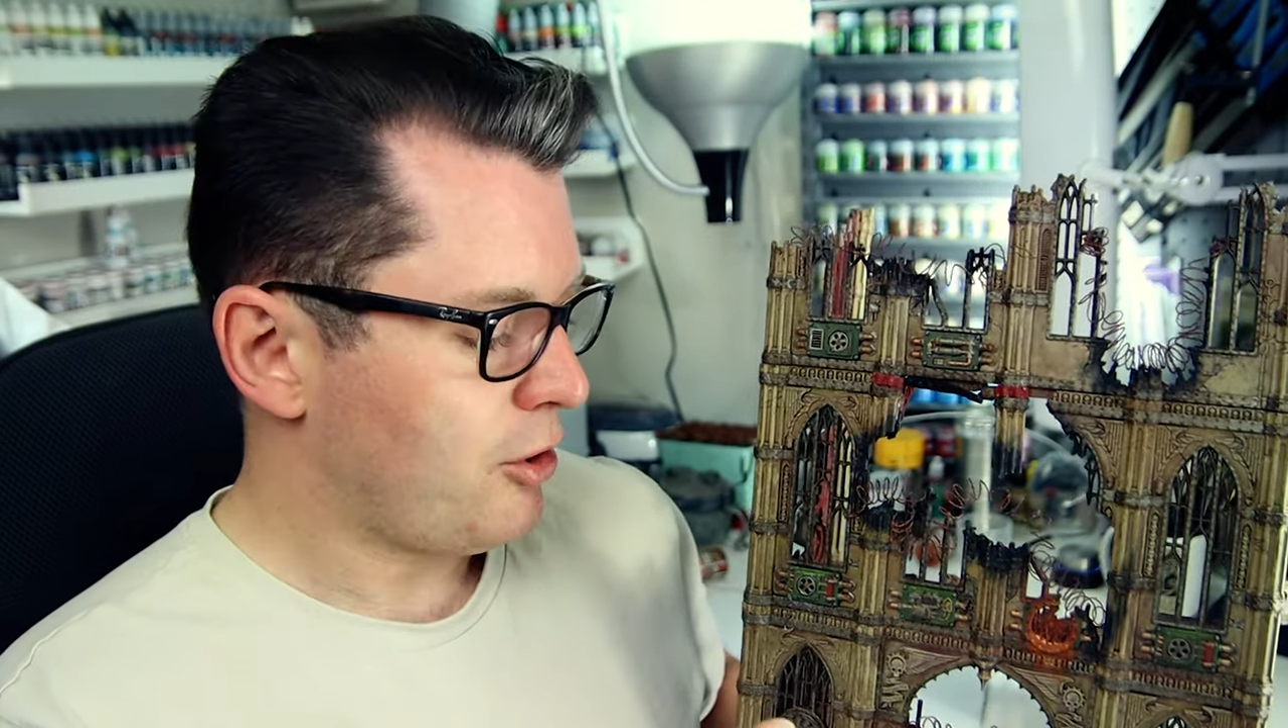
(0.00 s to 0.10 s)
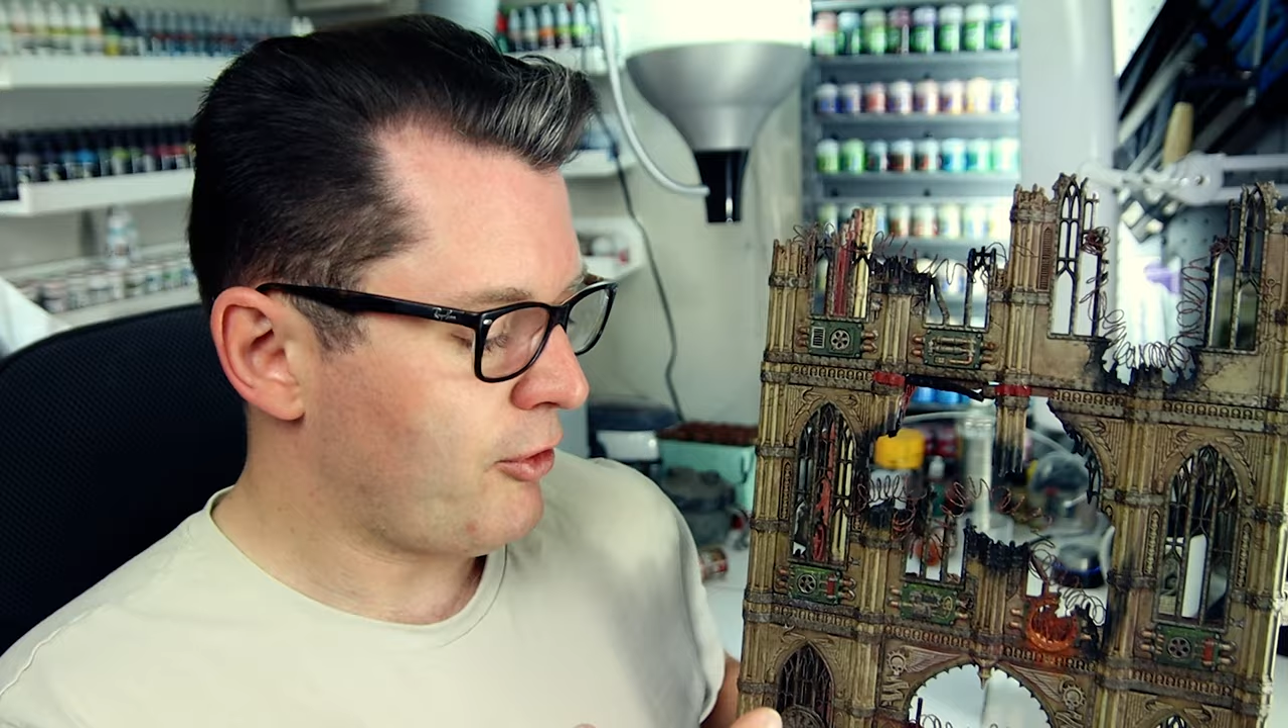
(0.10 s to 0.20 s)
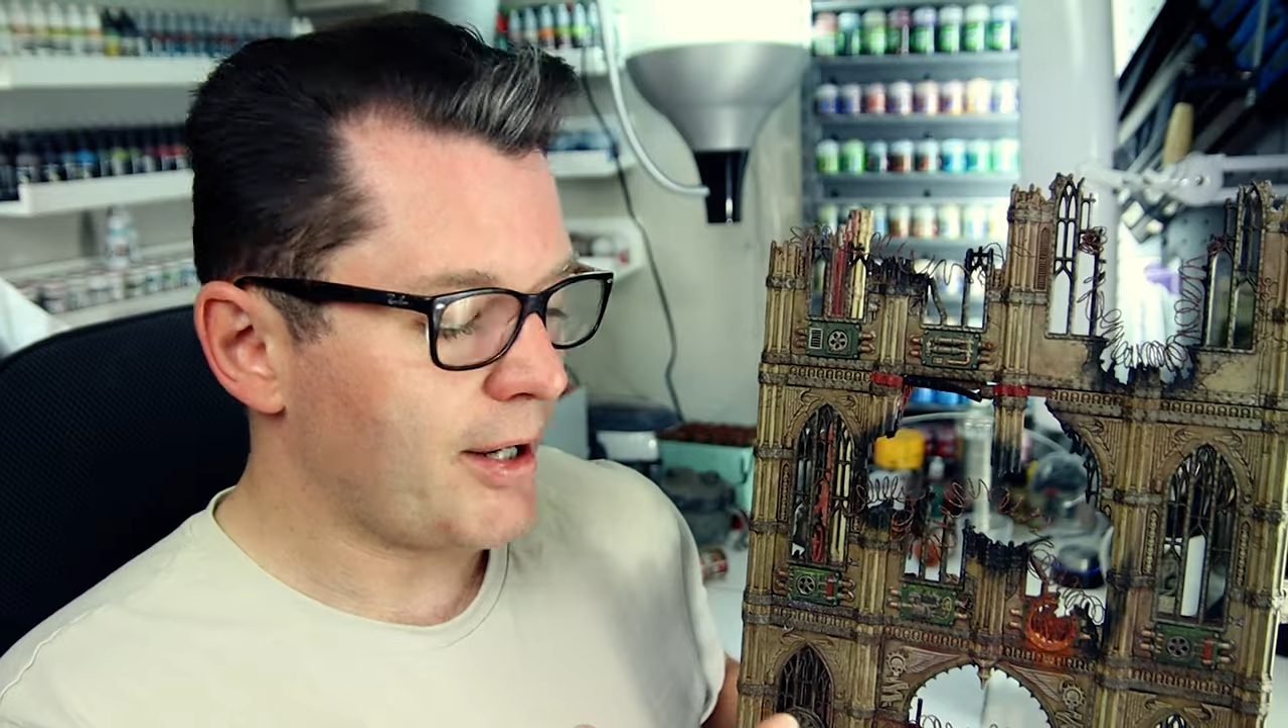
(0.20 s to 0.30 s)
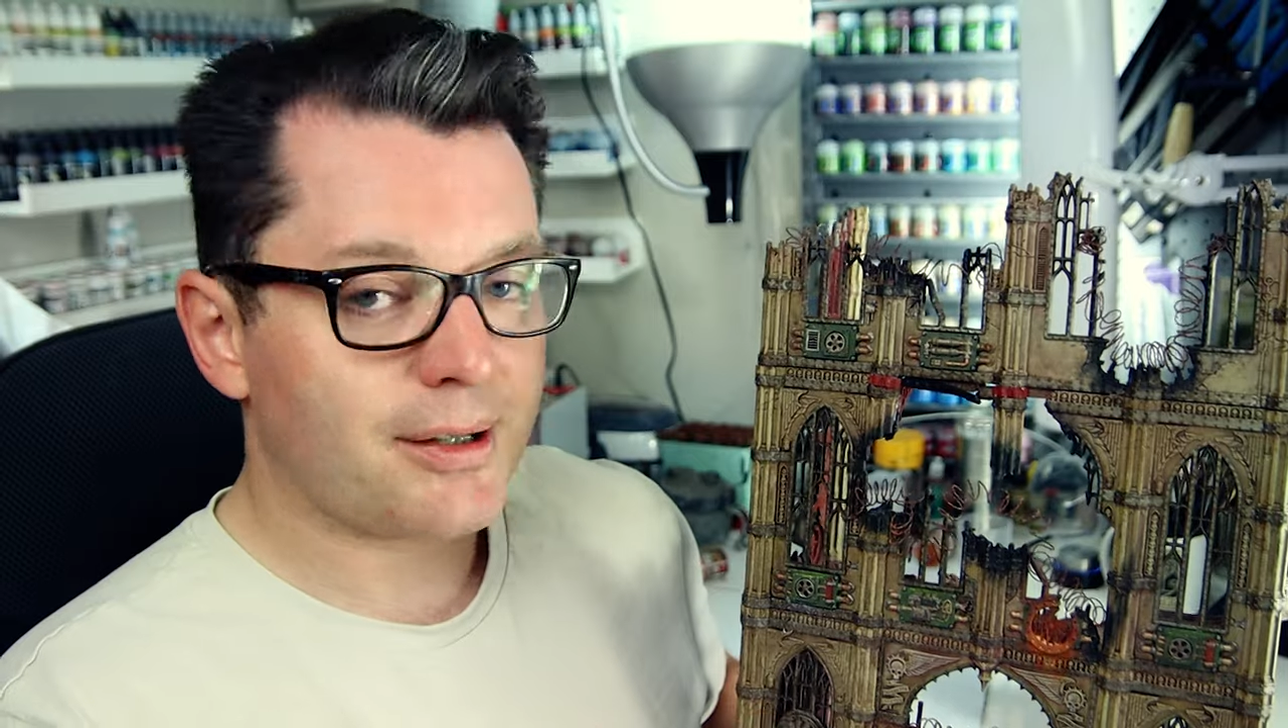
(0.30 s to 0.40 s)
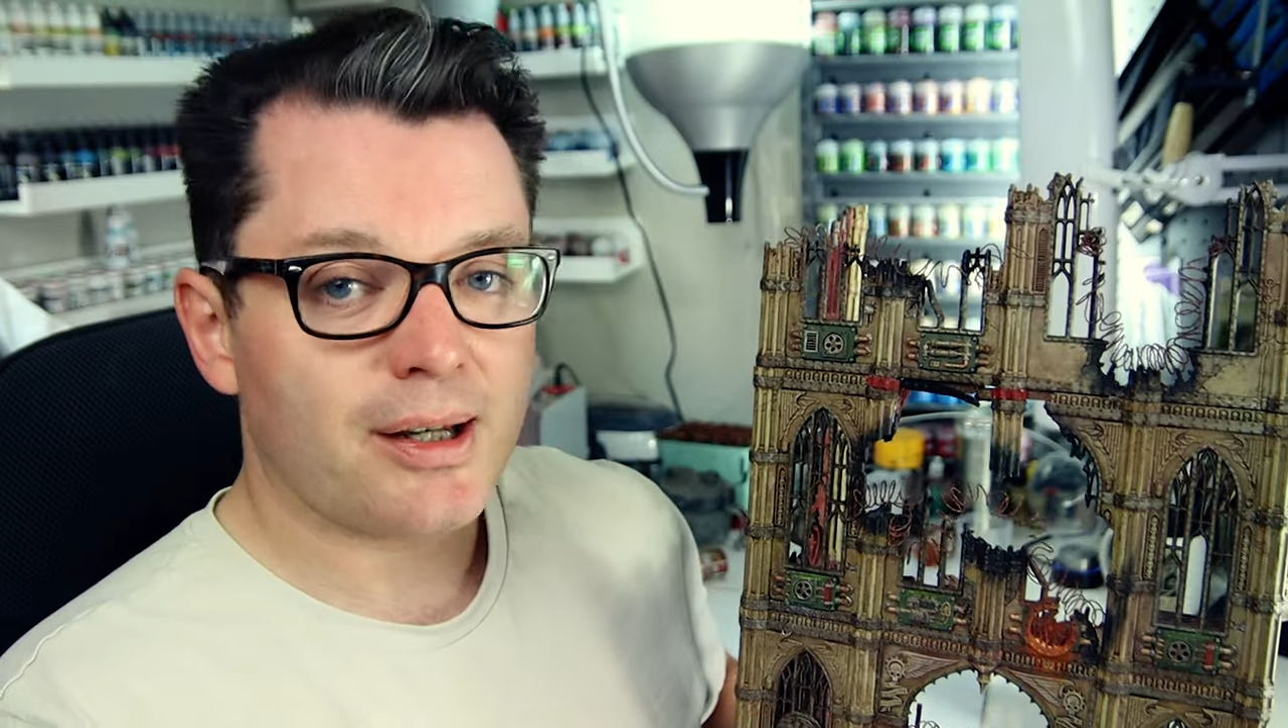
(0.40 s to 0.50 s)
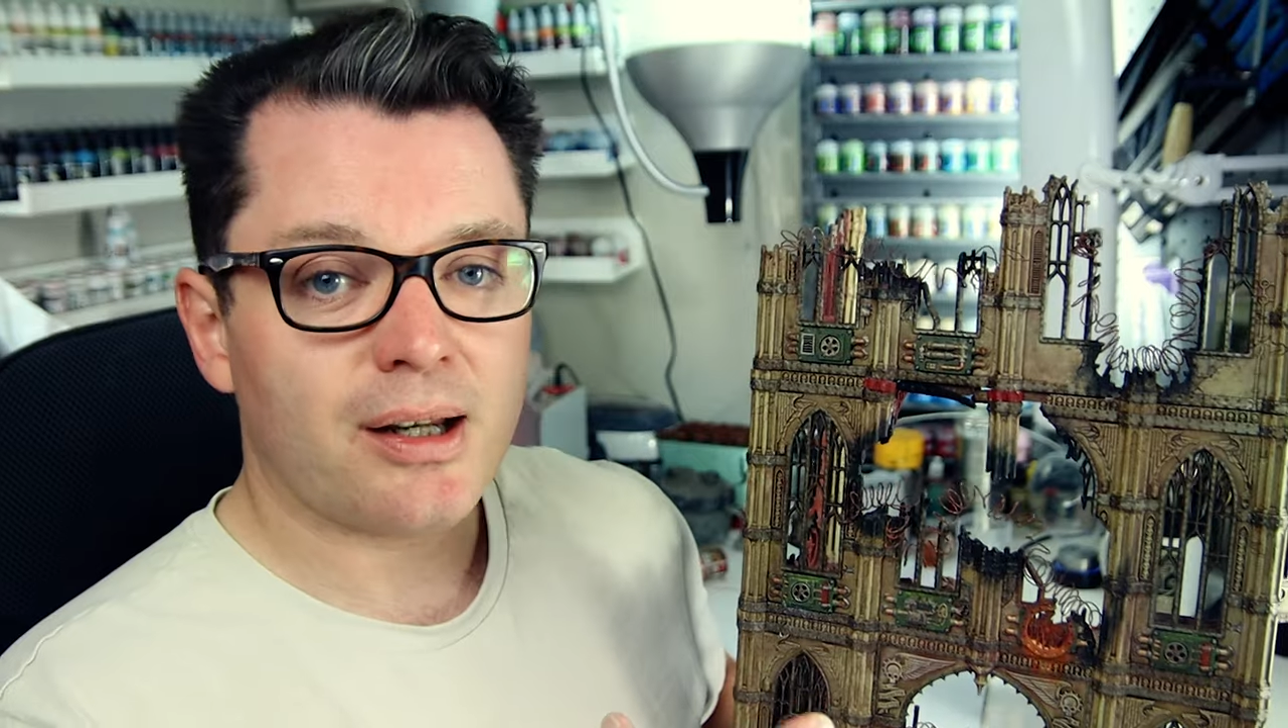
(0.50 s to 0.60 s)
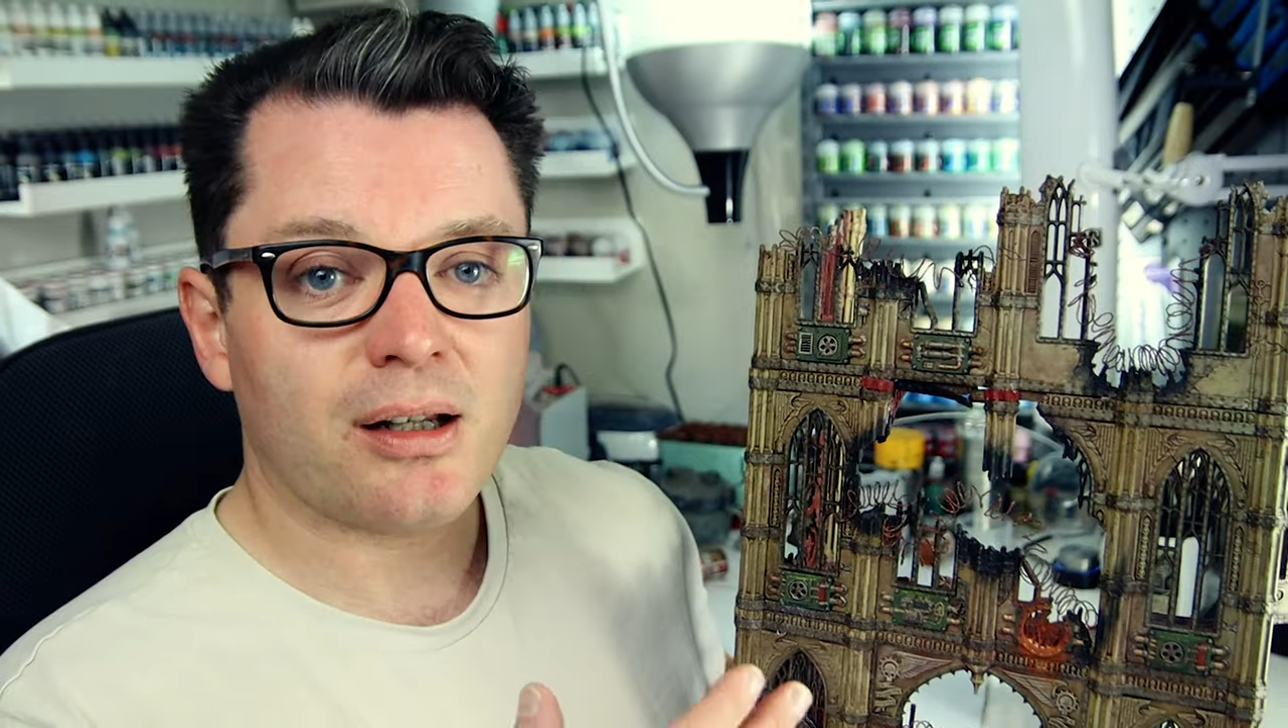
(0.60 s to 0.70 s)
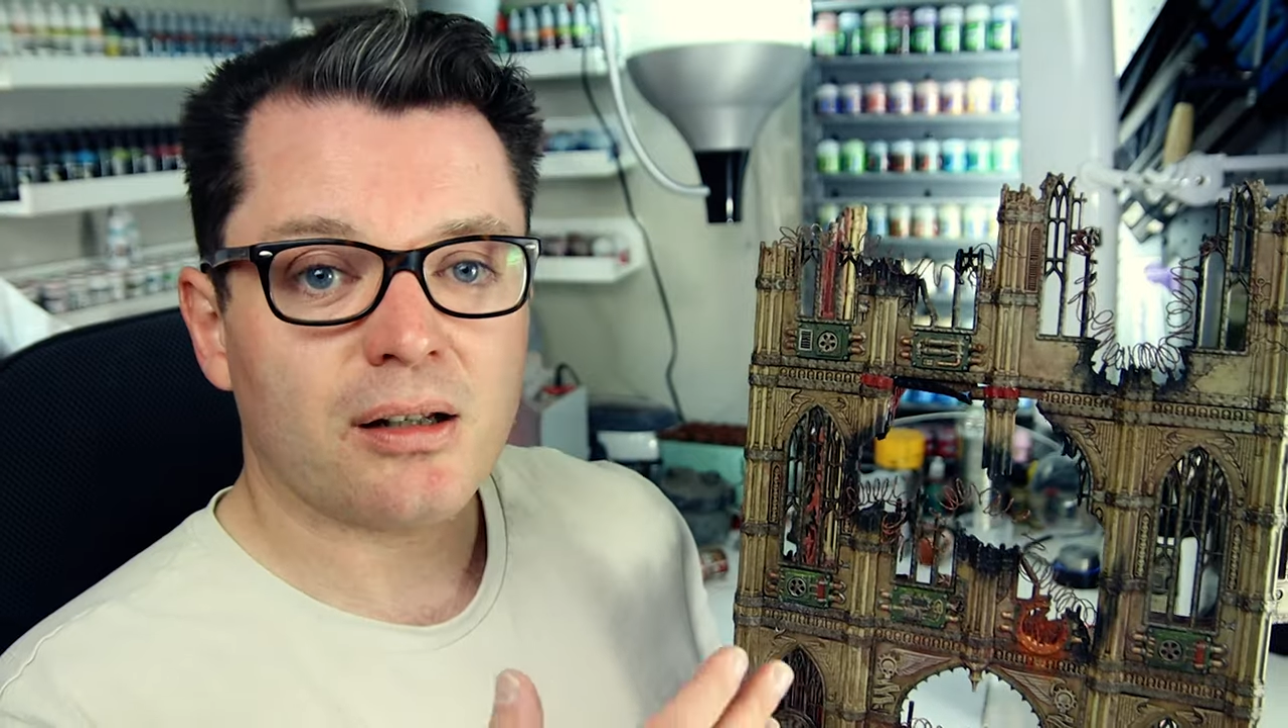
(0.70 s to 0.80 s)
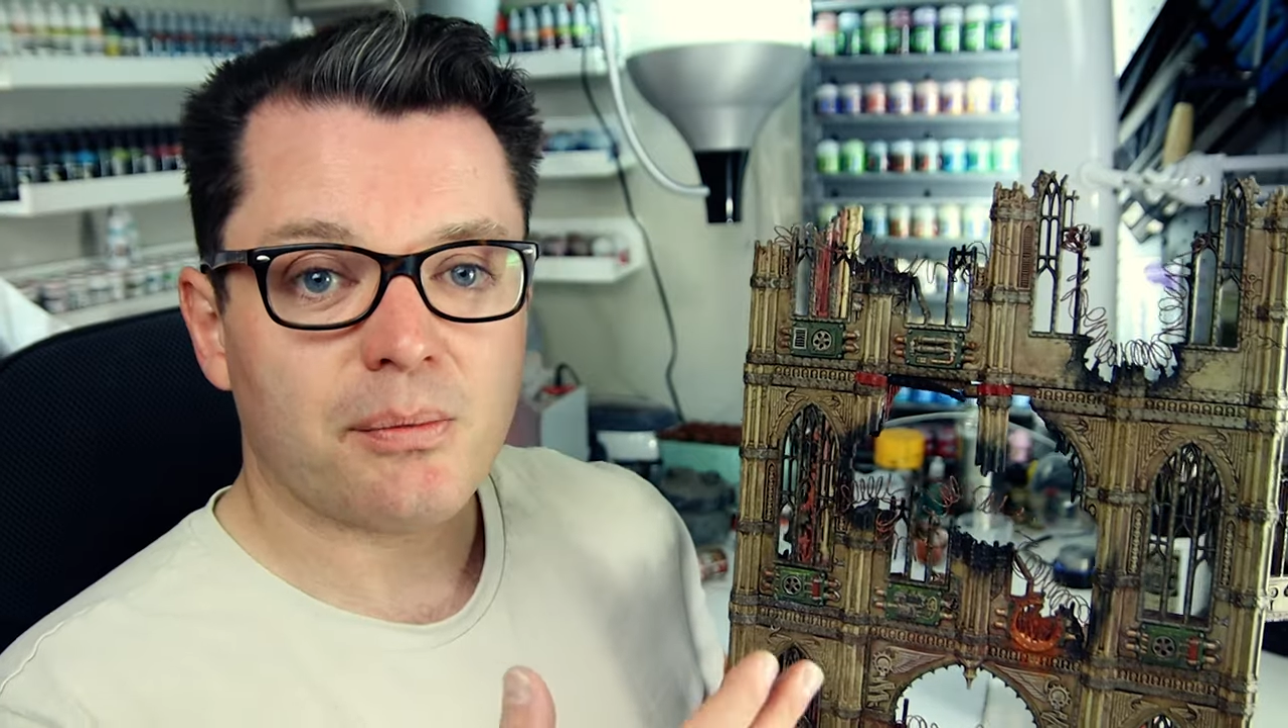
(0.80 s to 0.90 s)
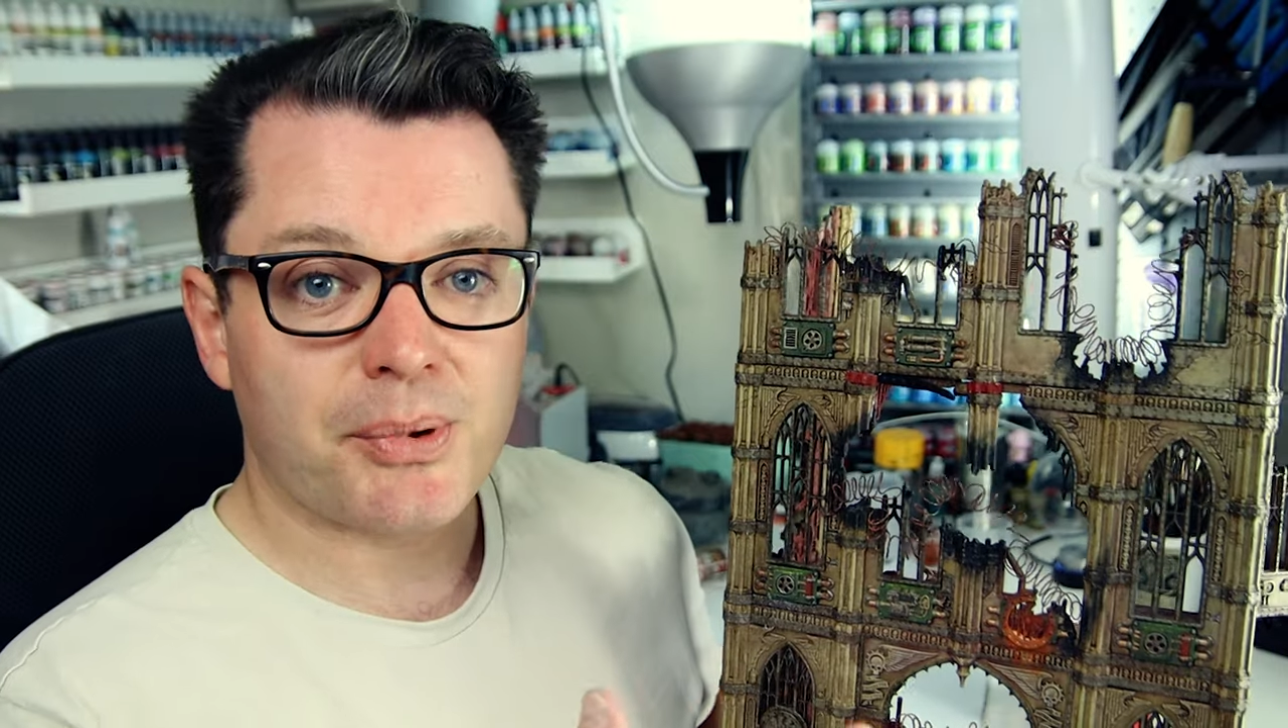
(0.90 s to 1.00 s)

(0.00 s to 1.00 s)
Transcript: creating